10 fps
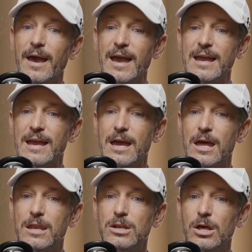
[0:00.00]

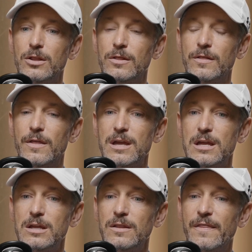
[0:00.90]
And
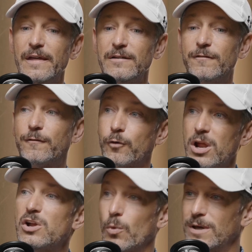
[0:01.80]
the
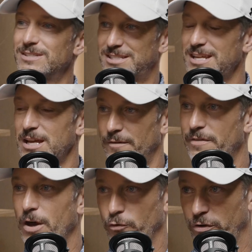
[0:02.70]
frequency of
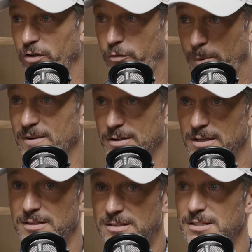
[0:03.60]
those
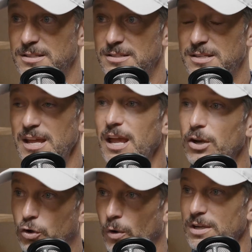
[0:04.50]
experiences
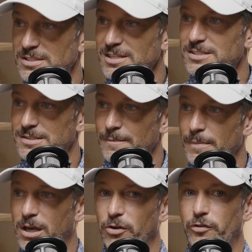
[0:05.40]
increases
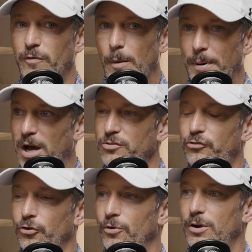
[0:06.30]
because of our
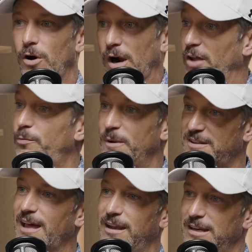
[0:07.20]
posture and our
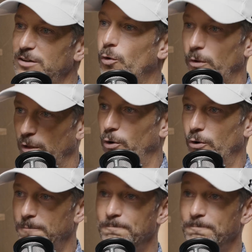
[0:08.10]
hospitality toward the Lord.